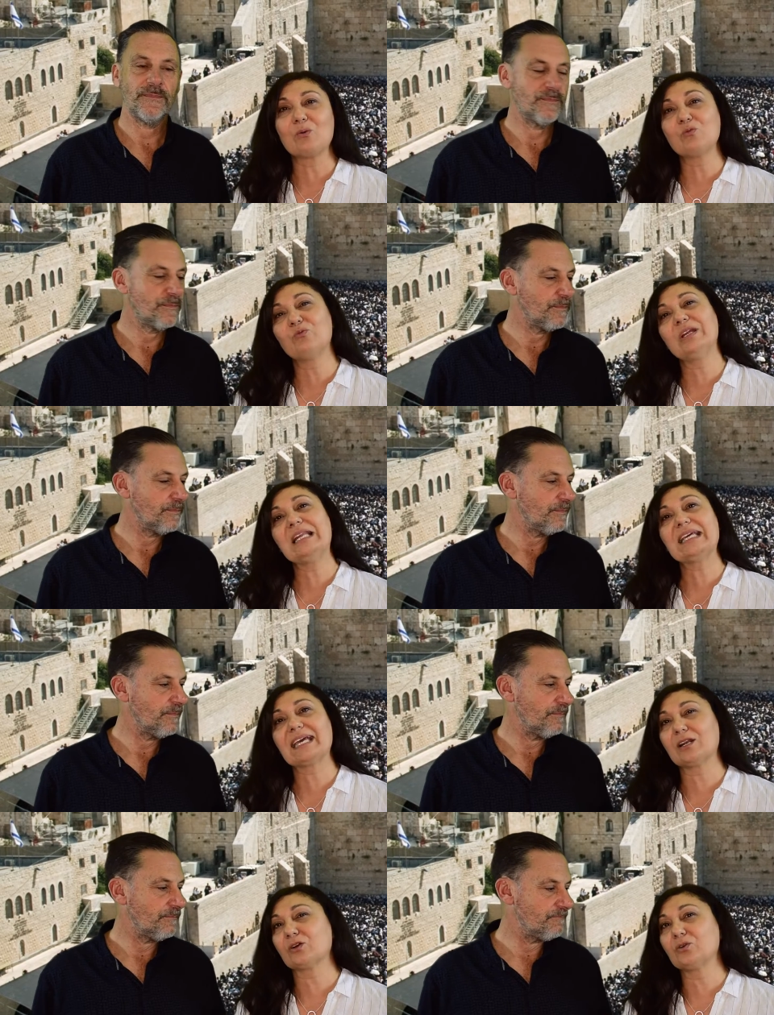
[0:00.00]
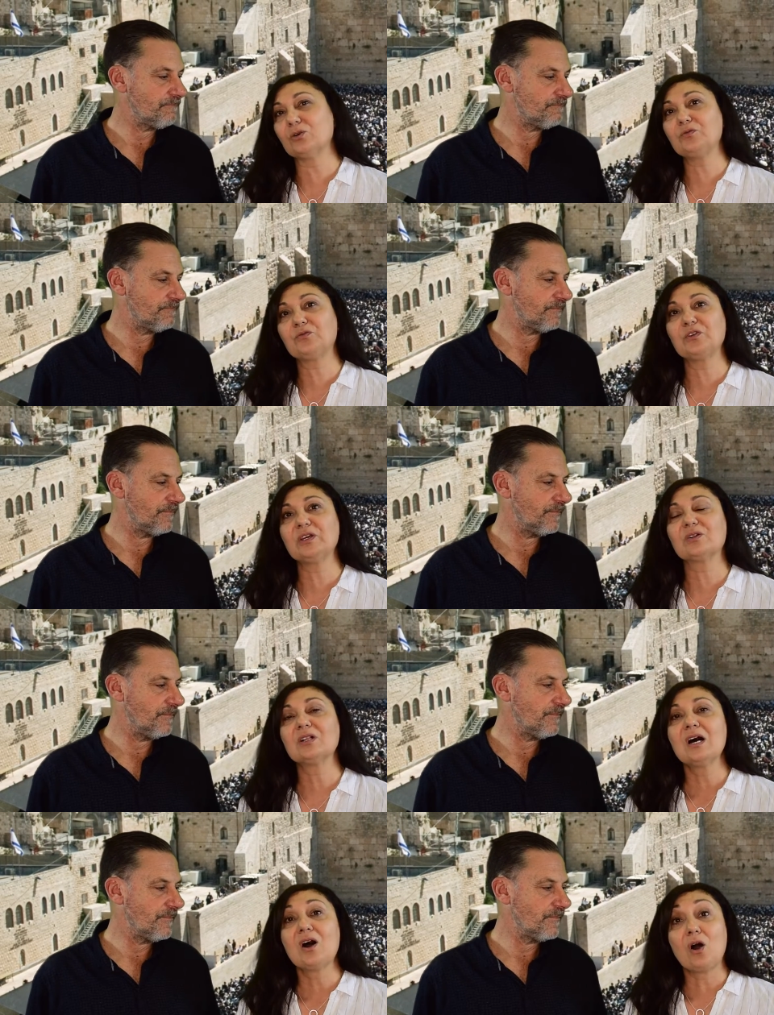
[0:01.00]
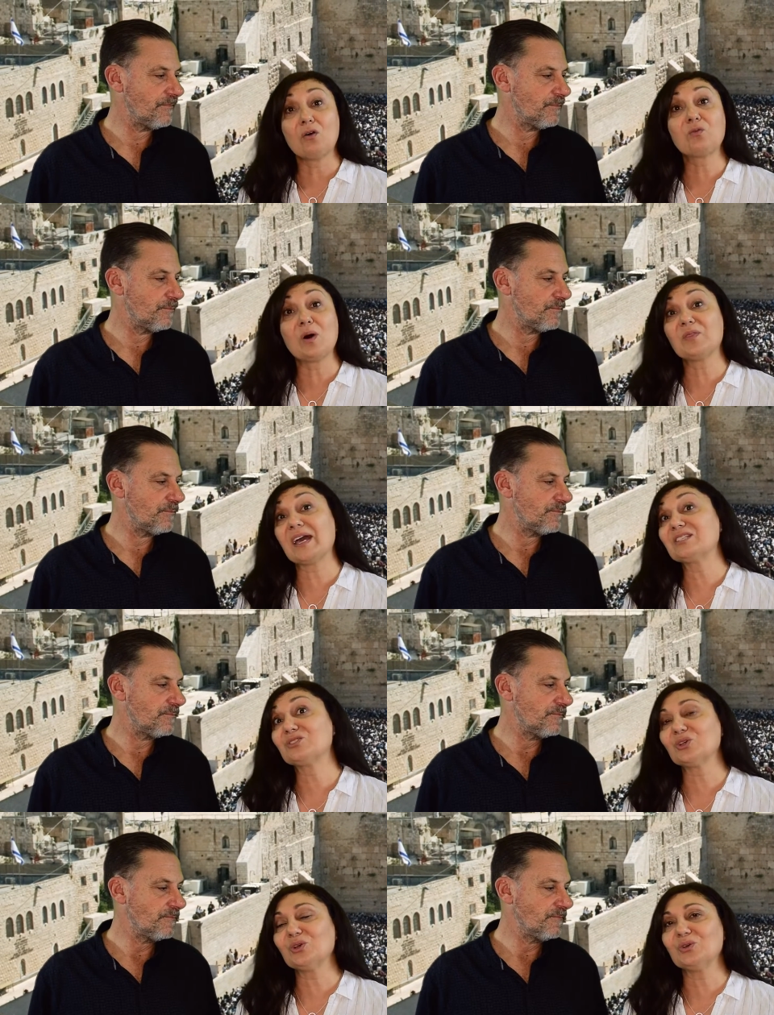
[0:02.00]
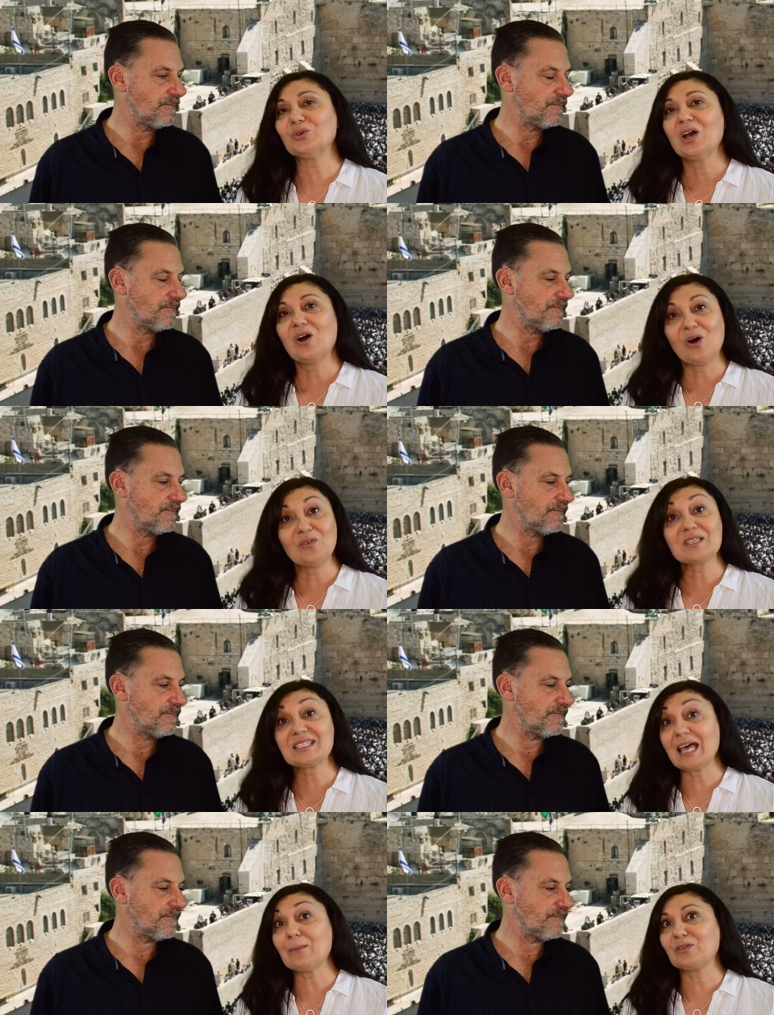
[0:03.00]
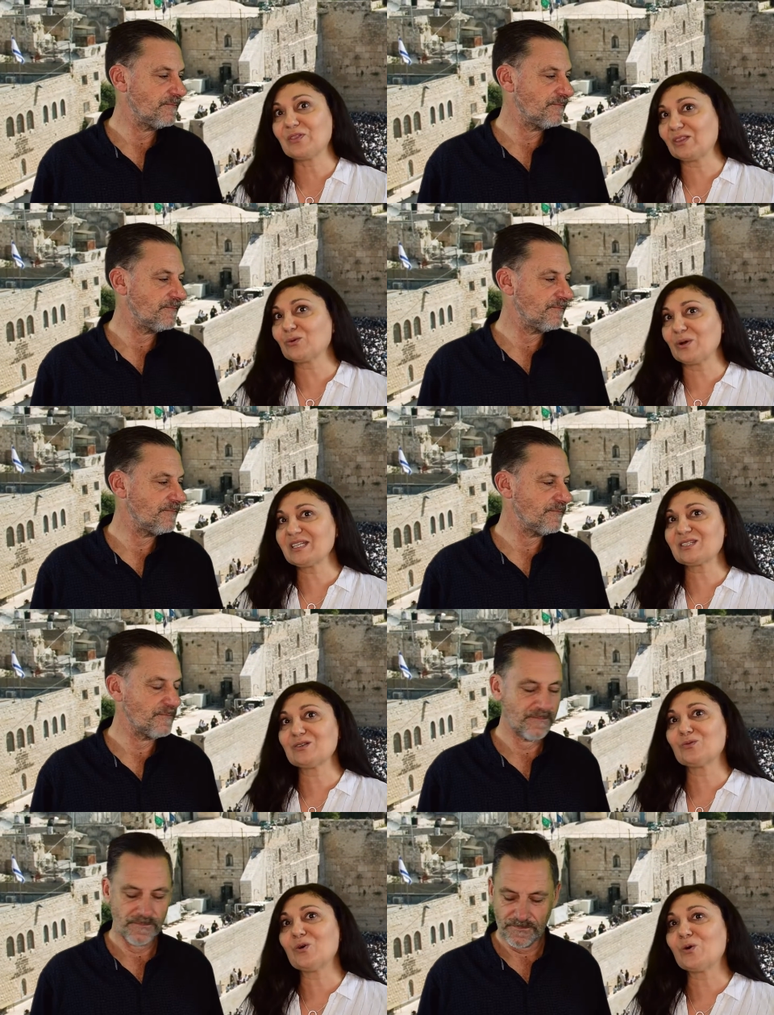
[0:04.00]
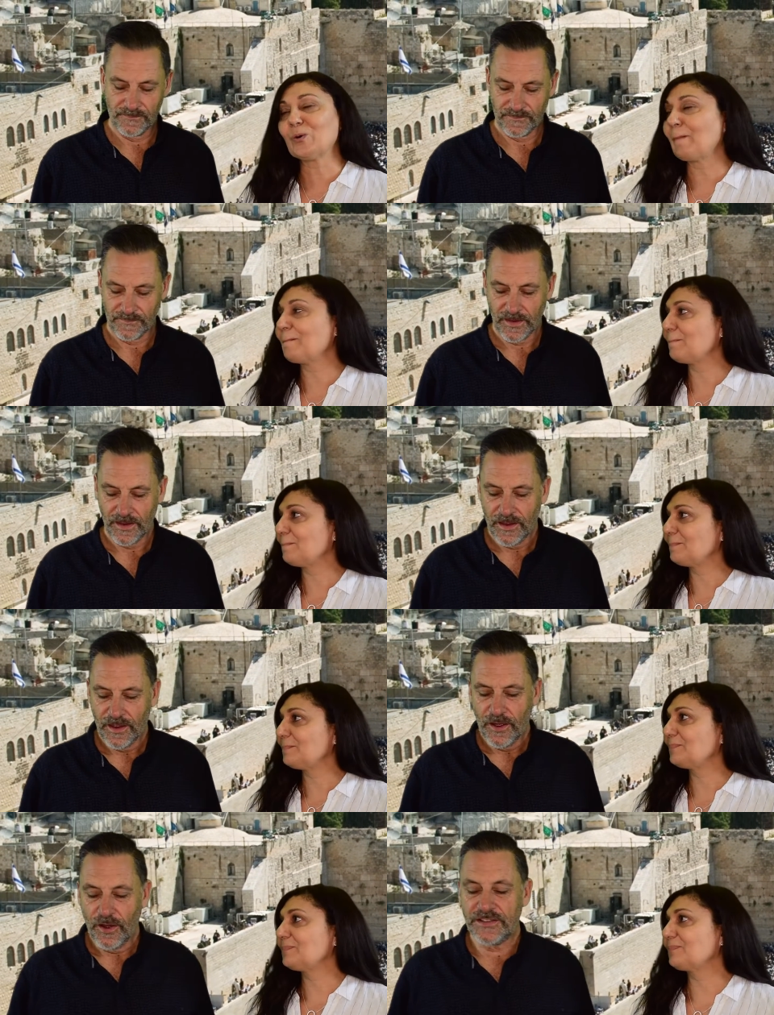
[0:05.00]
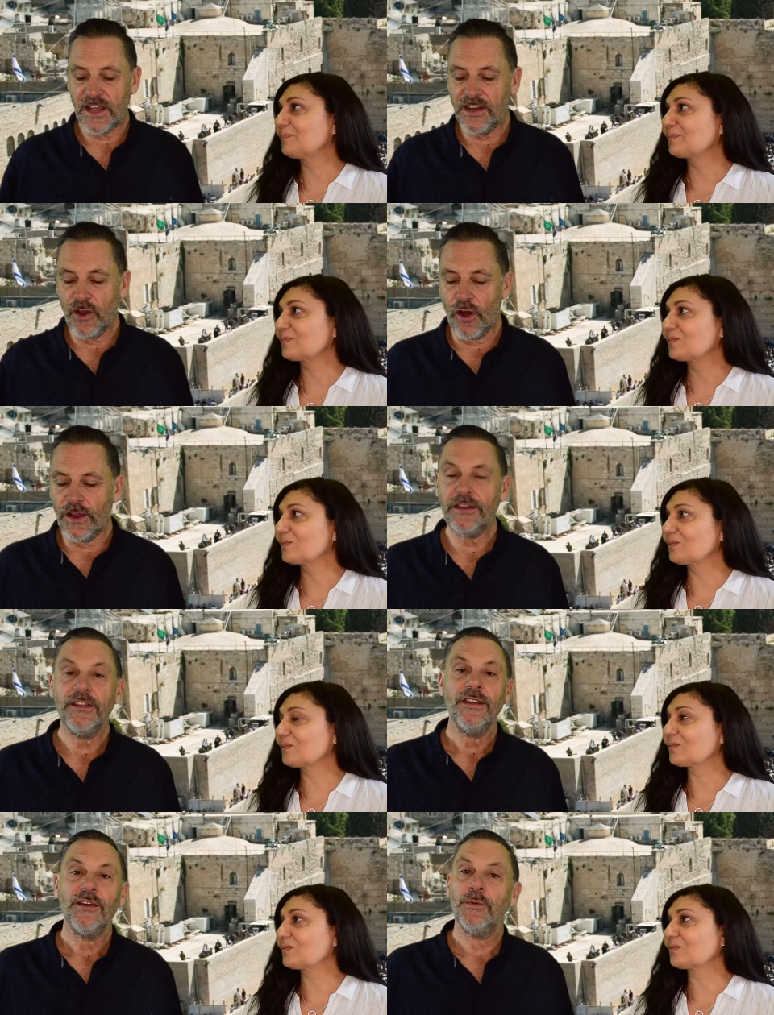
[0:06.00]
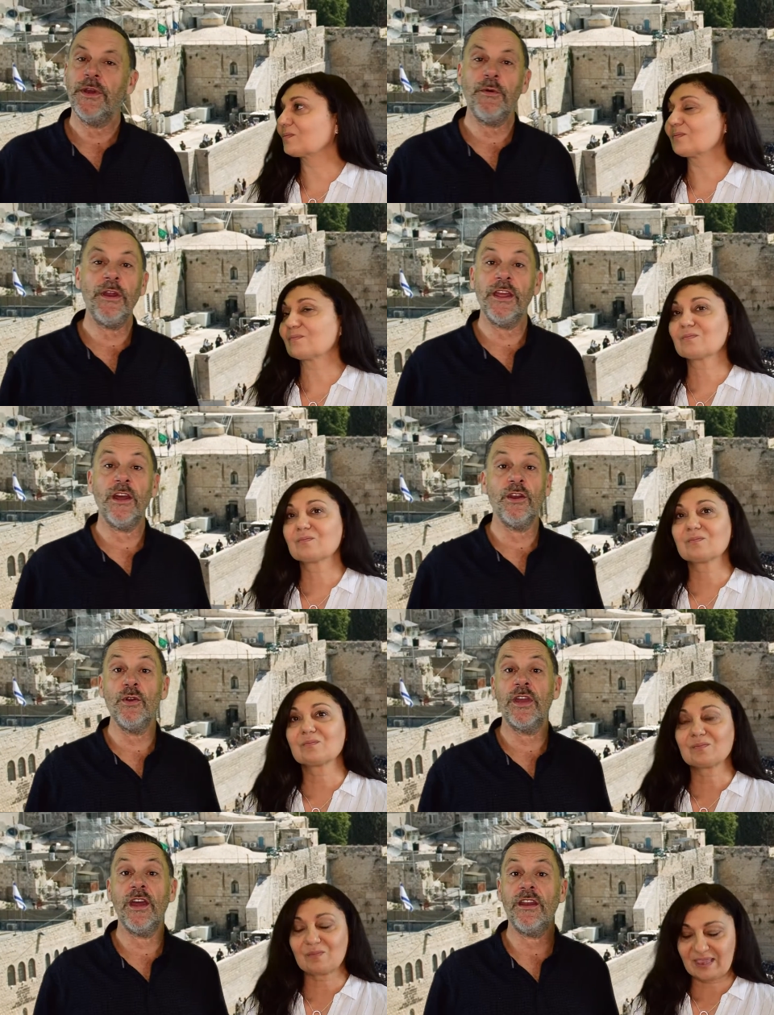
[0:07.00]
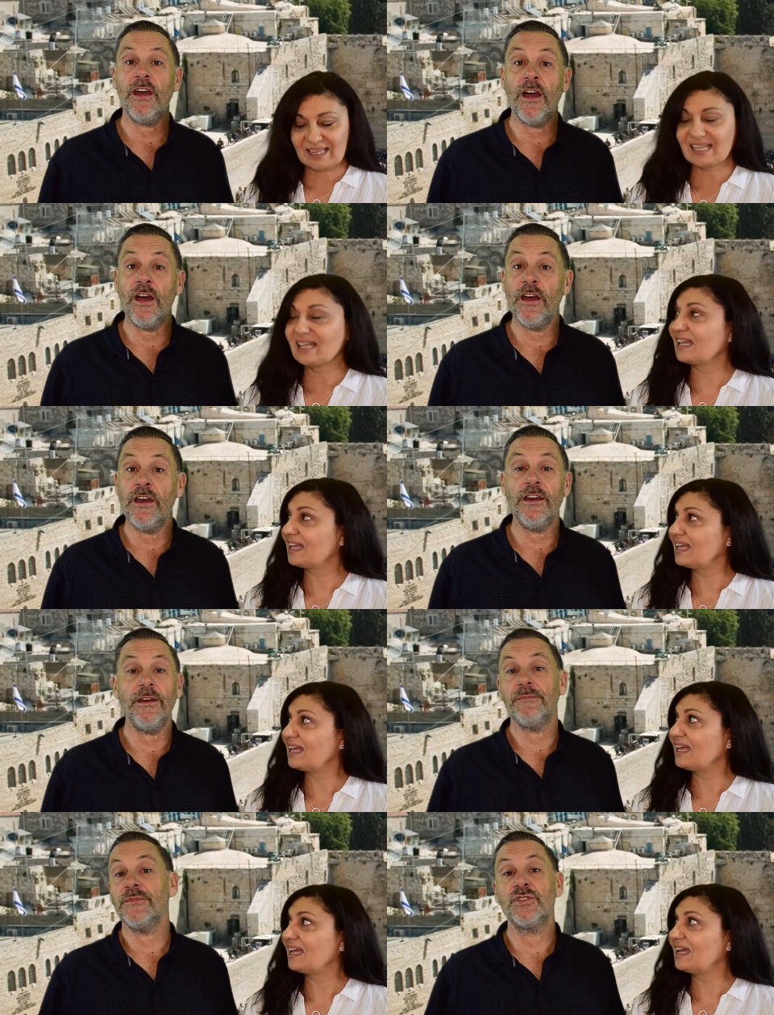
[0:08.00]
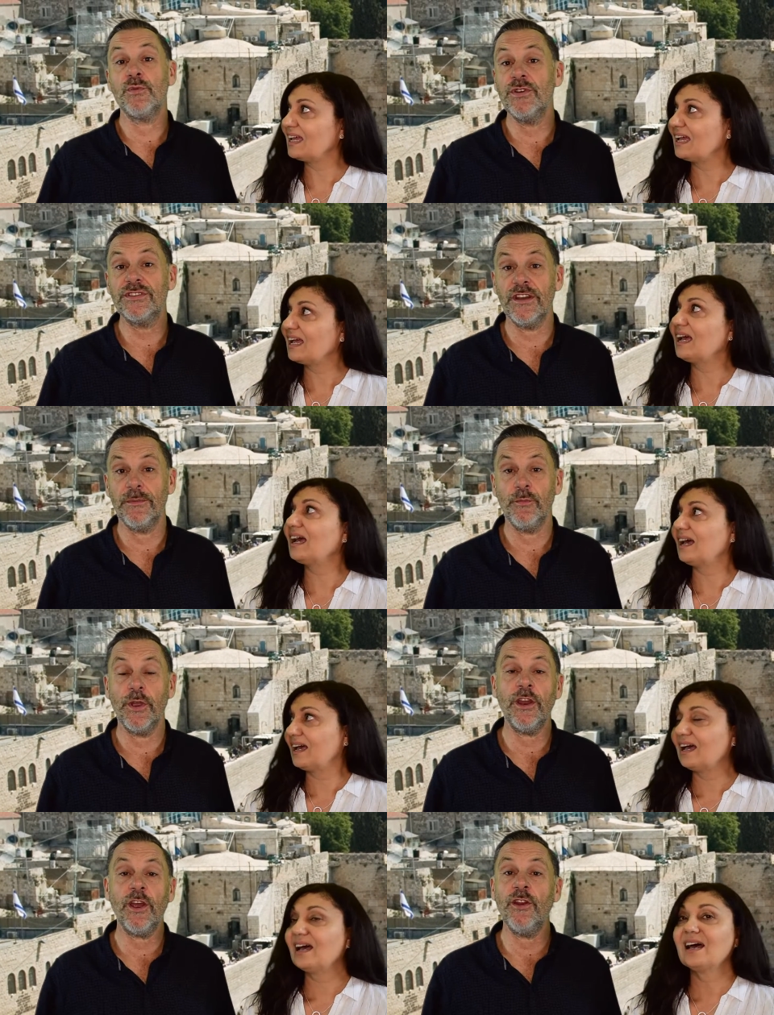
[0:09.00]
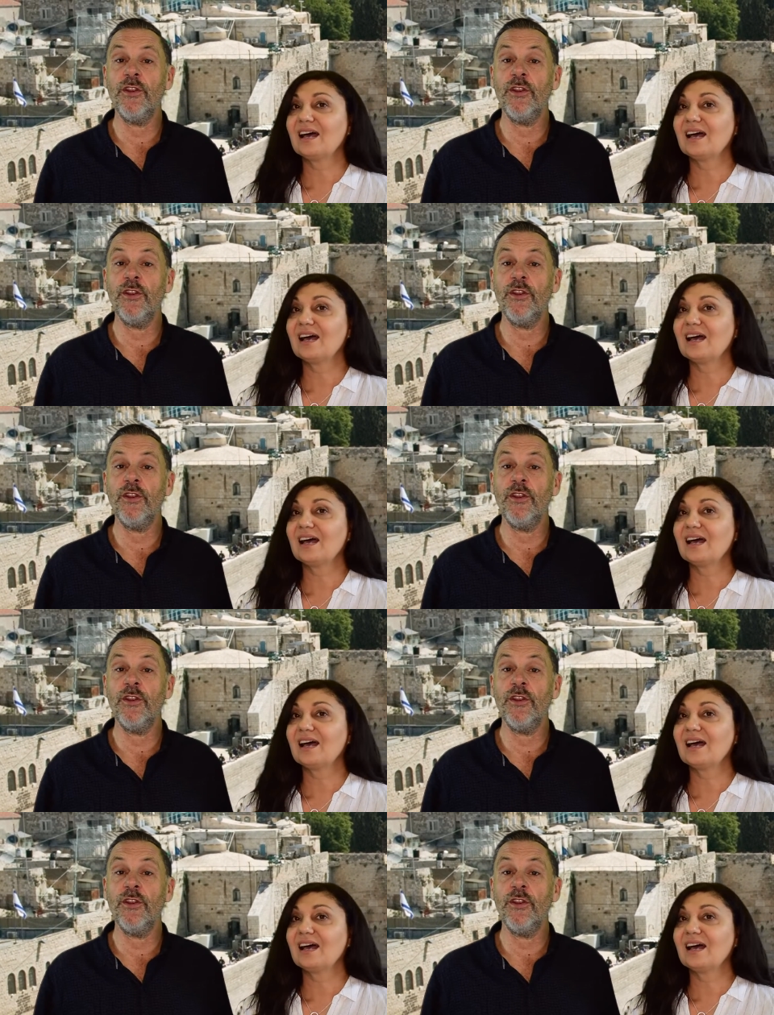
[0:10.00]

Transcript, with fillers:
Speaker 1: but we'll really get a good feel of what they do on the Sabbath at the Western Wall.
Speaker 2: On day nine, we're really going to look at uh, Jerusalem. We're going to go